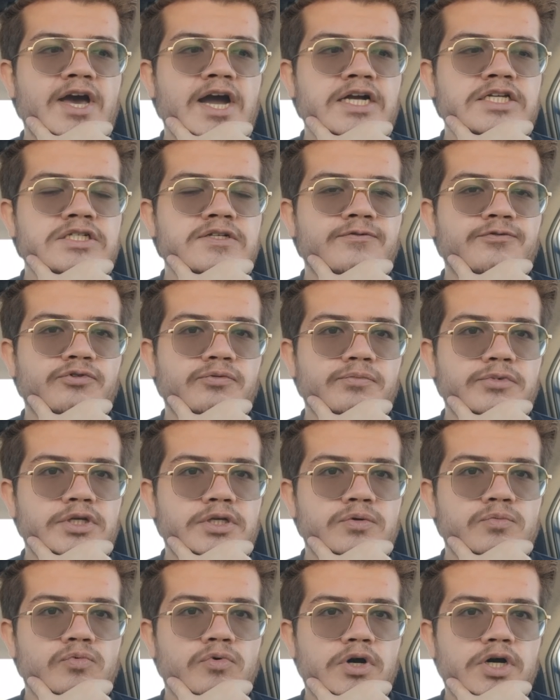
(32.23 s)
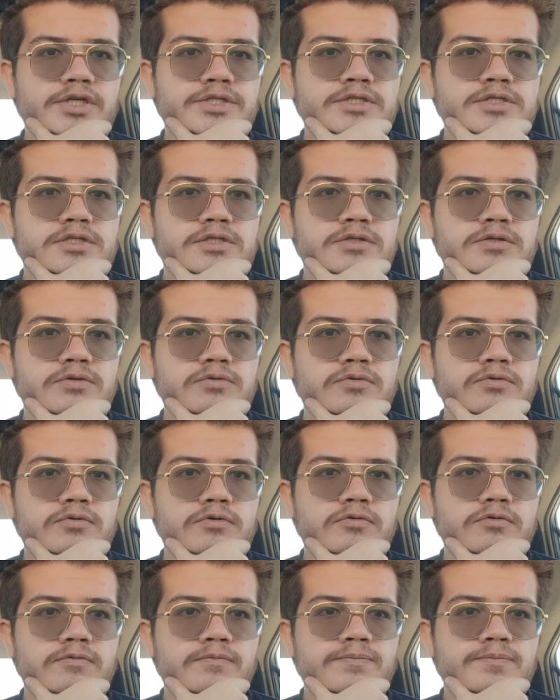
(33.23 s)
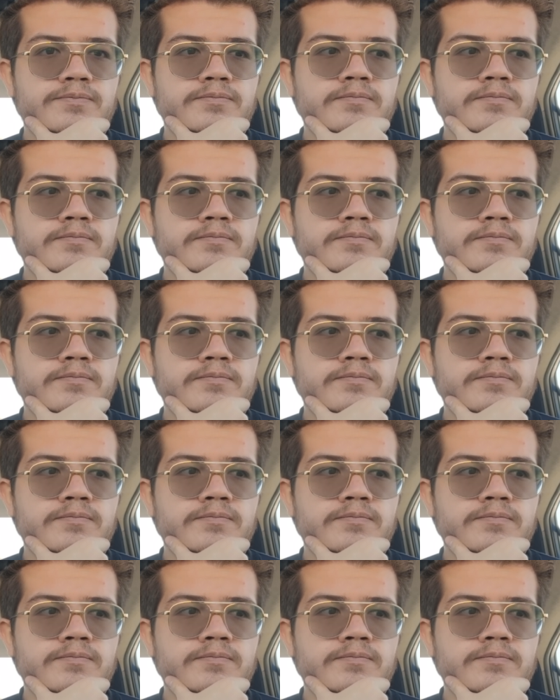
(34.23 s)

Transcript: action for me was to